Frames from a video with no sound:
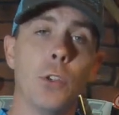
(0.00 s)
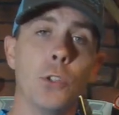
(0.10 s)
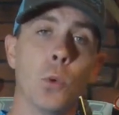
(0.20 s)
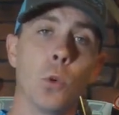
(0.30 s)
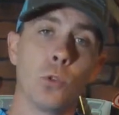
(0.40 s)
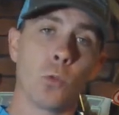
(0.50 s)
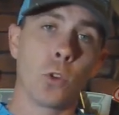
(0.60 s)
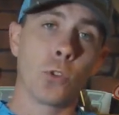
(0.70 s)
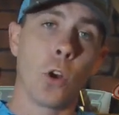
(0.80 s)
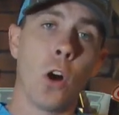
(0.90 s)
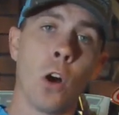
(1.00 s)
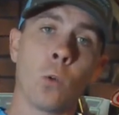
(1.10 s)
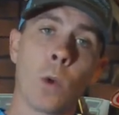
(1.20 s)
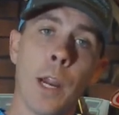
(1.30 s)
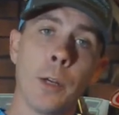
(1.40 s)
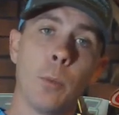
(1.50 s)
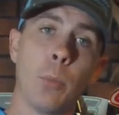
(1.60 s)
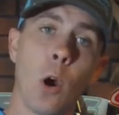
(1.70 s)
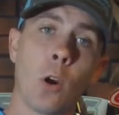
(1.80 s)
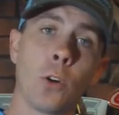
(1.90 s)
You will draw a random
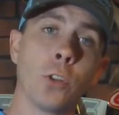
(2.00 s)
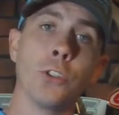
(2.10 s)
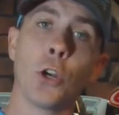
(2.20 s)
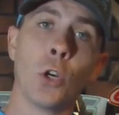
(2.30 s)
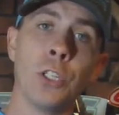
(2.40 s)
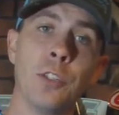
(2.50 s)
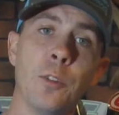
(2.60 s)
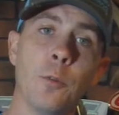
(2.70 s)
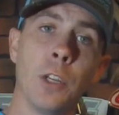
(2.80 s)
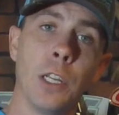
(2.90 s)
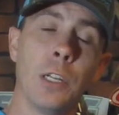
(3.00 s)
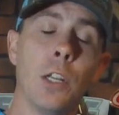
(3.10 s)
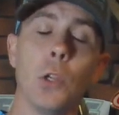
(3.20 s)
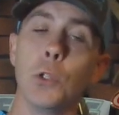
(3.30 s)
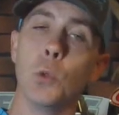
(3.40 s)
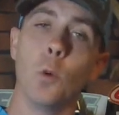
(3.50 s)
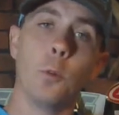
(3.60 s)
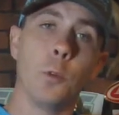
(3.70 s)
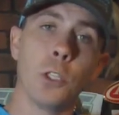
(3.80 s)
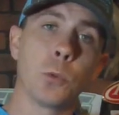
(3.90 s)
partner during the event. You will
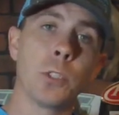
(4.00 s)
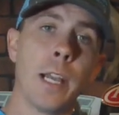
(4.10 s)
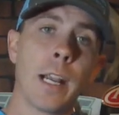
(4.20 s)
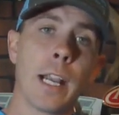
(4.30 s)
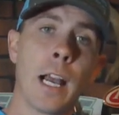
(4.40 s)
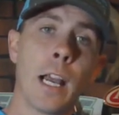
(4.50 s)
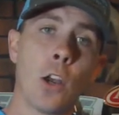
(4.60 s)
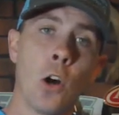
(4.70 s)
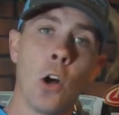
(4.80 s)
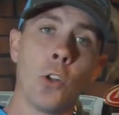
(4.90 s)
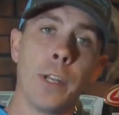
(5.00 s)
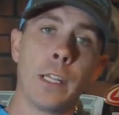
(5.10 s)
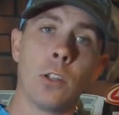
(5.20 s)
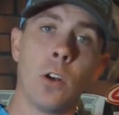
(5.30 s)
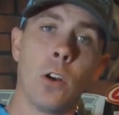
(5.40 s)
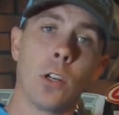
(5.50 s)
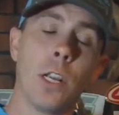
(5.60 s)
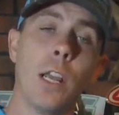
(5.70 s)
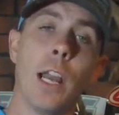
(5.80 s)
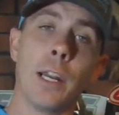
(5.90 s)
fish with that guy all day long,
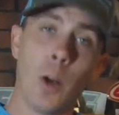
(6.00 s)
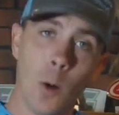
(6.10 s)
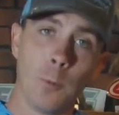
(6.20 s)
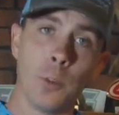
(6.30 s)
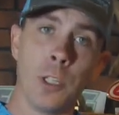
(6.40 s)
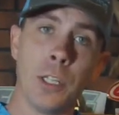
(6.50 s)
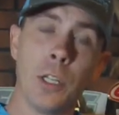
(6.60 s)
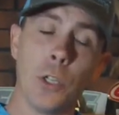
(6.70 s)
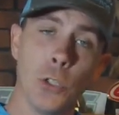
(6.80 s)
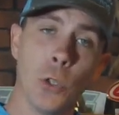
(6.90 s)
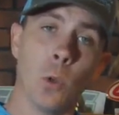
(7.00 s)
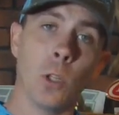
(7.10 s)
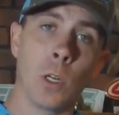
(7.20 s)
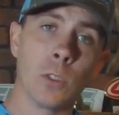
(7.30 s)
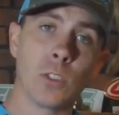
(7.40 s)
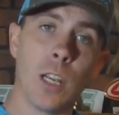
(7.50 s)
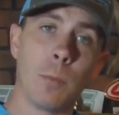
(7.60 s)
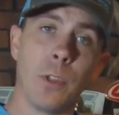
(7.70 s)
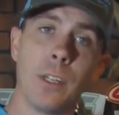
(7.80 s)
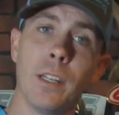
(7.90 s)
and hopefully you'll learn
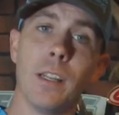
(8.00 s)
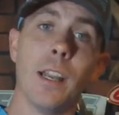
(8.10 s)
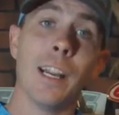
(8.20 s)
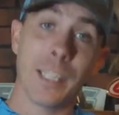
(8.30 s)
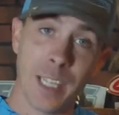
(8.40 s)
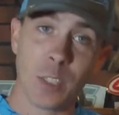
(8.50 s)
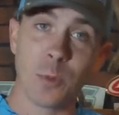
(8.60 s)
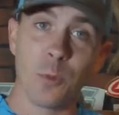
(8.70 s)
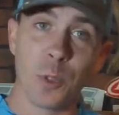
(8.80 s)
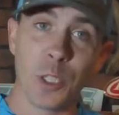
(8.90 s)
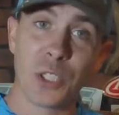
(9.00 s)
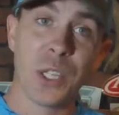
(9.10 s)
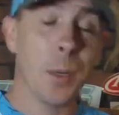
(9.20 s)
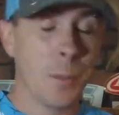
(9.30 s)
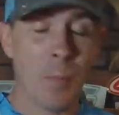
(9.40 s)
something and catch some fish and